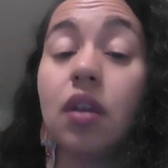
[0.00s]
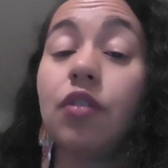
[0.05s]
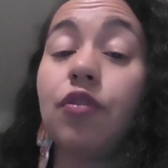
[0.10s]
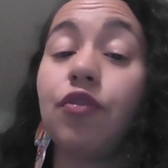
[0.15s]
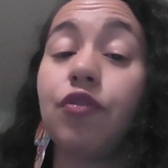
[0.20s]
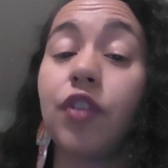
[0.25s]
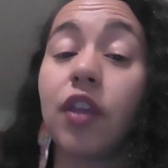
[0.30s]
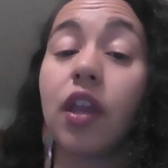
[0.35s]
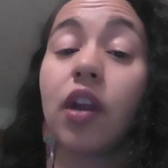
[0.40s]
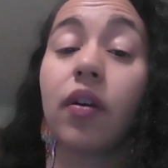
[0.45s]

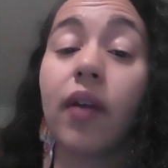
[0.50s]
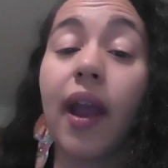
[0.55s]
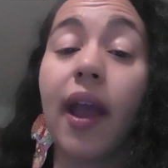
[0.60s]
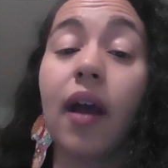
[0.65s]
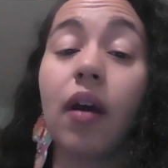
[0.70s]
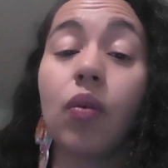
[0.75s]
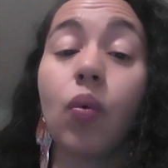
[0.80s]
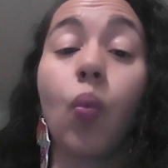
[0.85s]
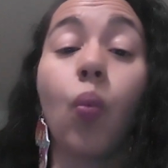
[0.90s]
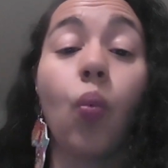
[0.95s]
figure
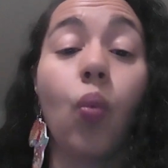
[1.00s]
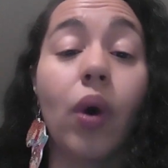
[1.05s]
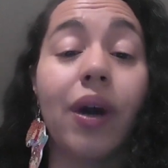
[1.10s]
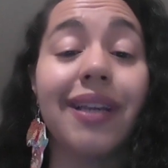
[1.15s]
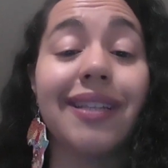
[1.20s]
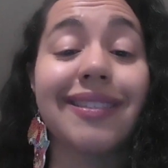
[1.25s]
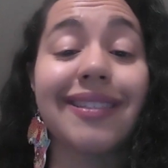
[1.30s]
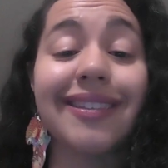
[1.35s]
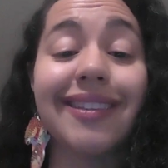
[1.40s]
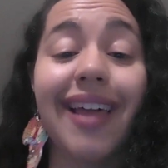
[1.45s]
out
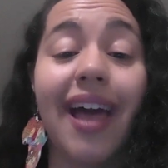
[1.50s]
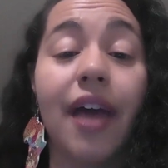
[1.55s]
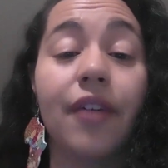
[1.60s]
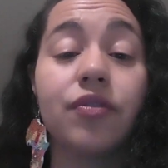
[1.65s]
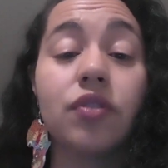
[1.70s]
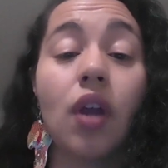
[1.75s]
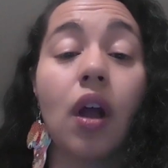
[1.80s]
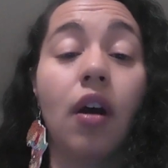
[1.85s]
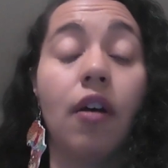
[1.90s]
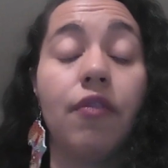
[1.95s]
what is
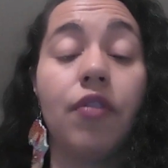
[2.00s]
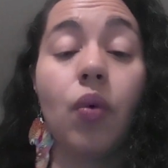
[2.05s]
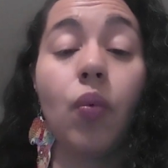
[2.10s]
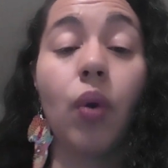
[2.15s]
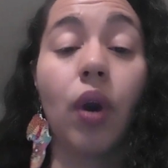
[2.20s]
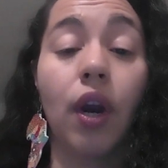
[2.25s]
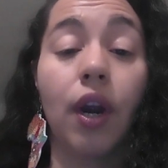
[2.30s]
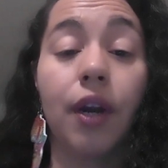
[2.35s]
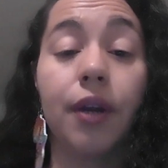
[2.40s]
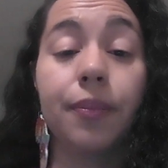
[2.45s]
left of the
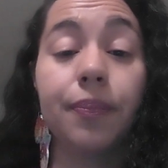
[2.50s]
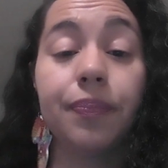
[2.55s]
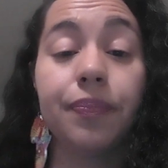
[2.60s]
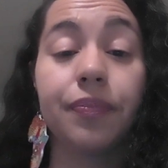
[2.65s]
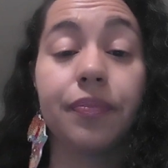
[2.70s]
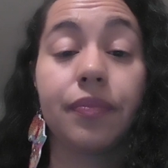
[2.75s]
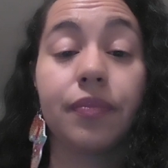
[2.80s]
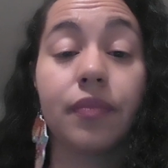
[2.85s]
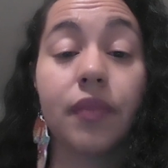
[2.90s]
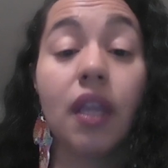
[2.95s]
word.
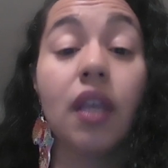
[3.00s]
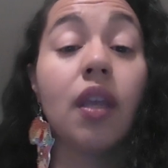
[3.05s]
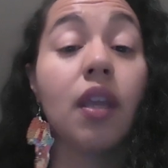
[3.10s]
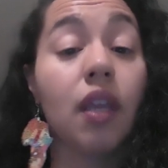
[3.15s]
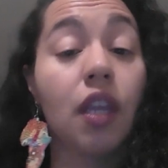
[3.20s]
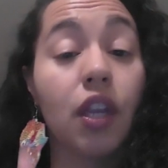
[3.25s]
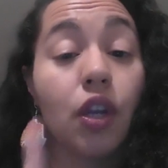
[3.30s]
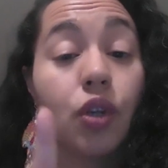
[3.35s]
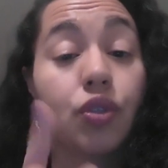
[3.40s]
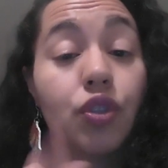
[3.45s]

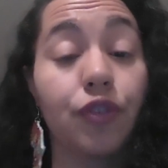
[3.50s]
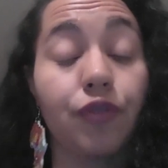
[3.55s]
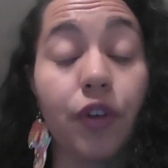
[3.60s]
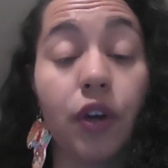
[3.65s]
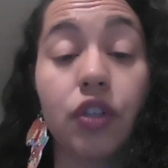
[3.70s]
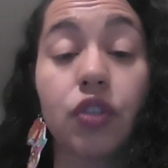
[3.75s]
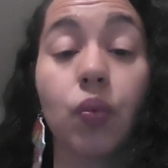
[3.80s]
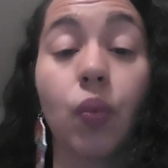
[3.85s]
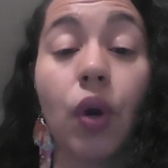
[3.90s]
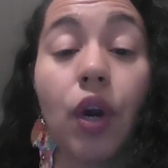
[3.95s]
Here's your
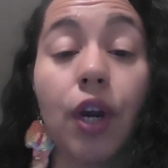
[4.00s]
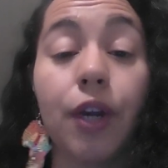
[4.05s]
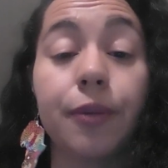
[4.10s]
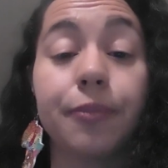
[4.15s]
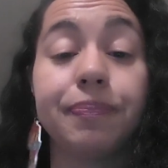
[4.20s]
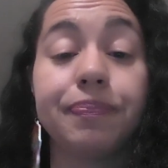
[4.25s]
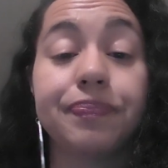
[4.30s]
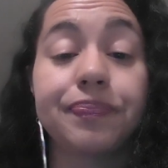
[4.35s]
first word.